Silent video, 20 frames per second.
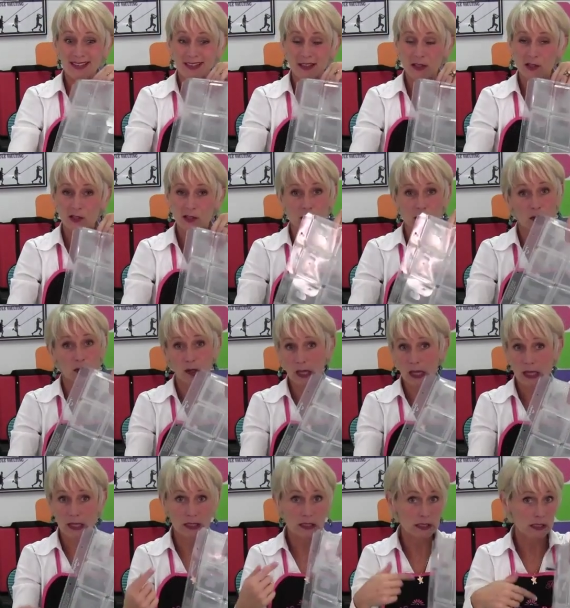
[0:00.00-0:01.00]
in there so you
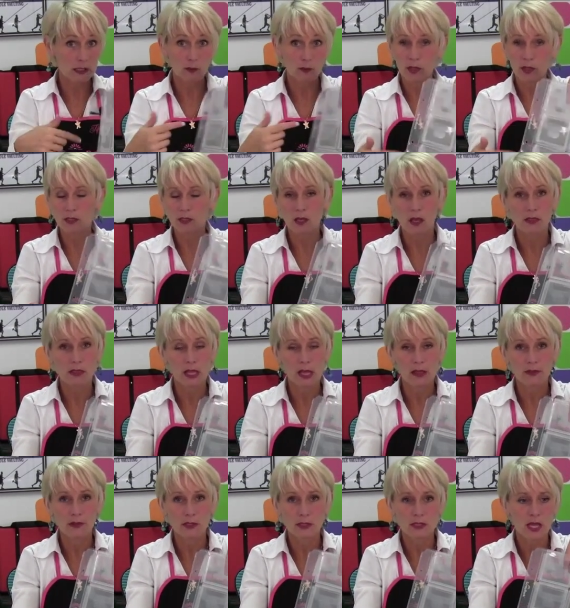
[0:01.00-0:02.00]
can't see what's on the
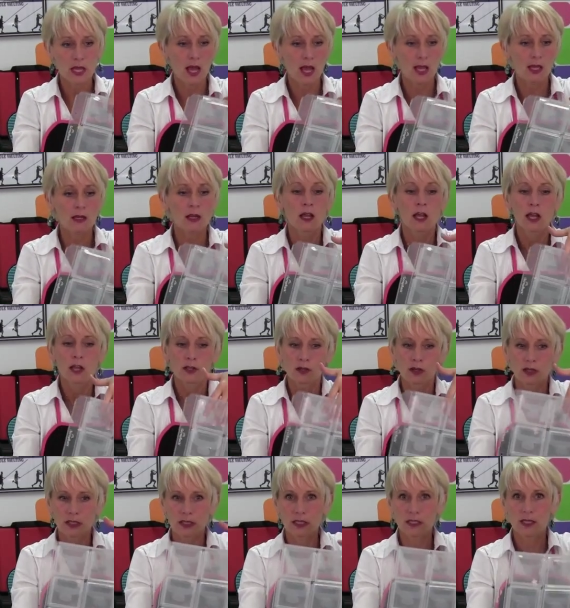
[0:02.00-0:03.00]
other side,
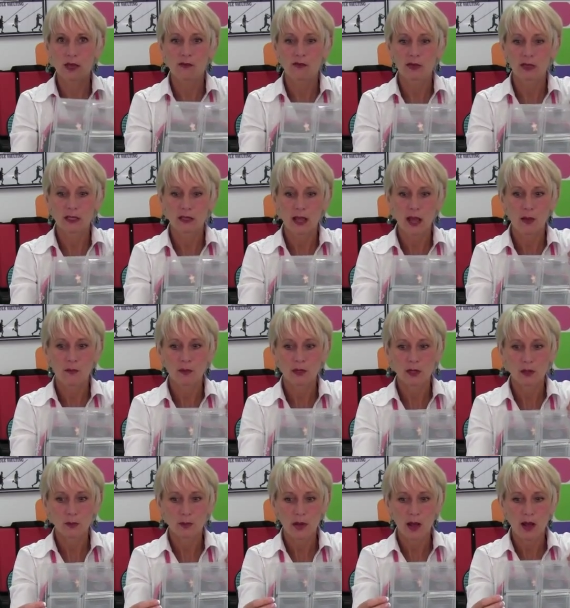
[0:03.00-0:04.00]
you can stuff it in that
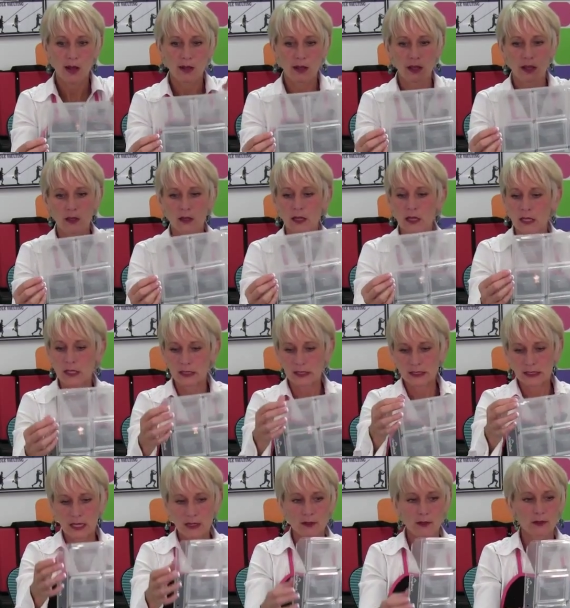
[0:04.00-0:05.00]
middle pocket.
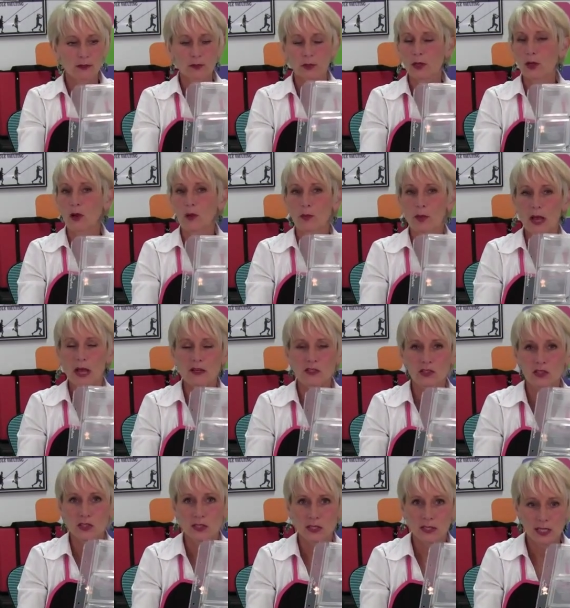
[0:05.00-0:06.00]
Standard three-hole
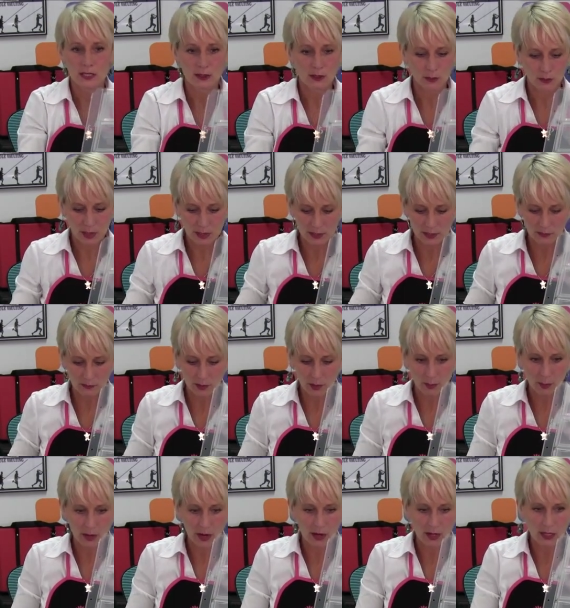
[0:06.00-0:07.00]
punch, just like the rest of
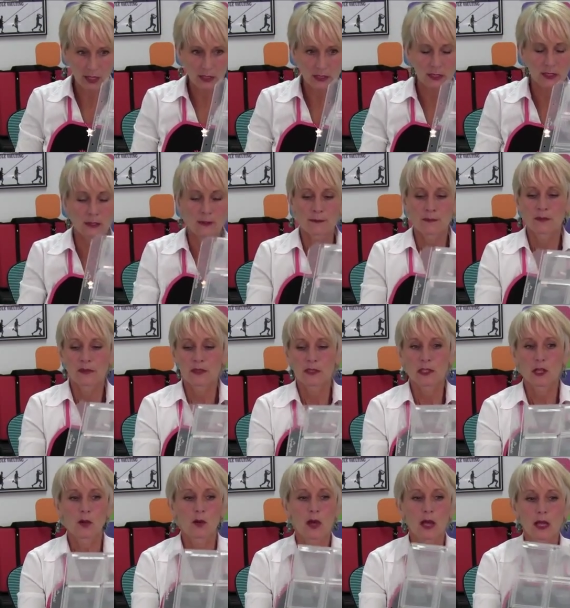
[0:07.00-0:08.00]
our products.
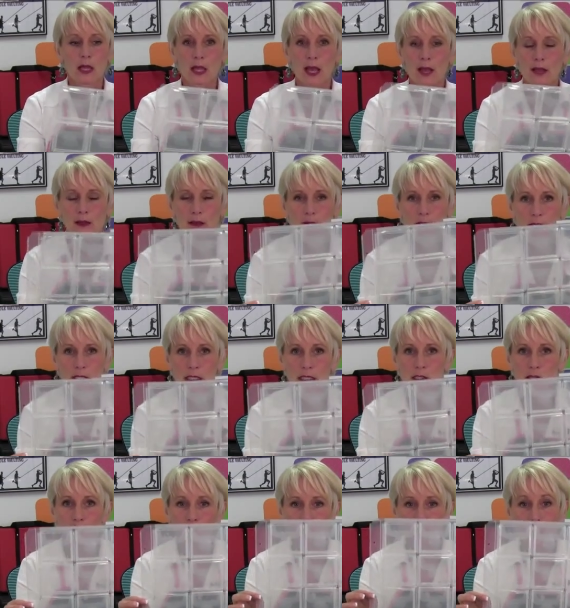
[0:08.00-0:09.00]
So again, this
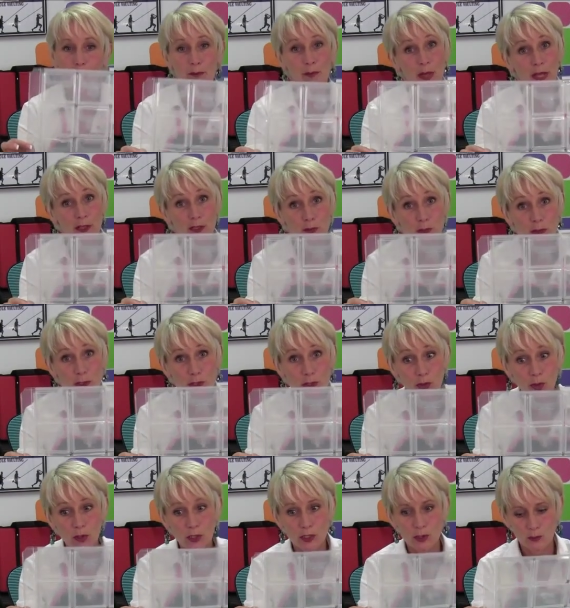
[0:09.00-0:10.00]
is called the embellishment
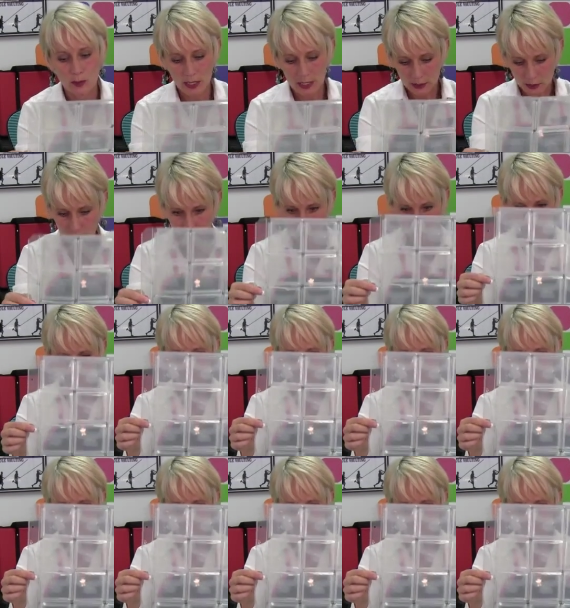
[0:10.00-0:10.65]
storage page.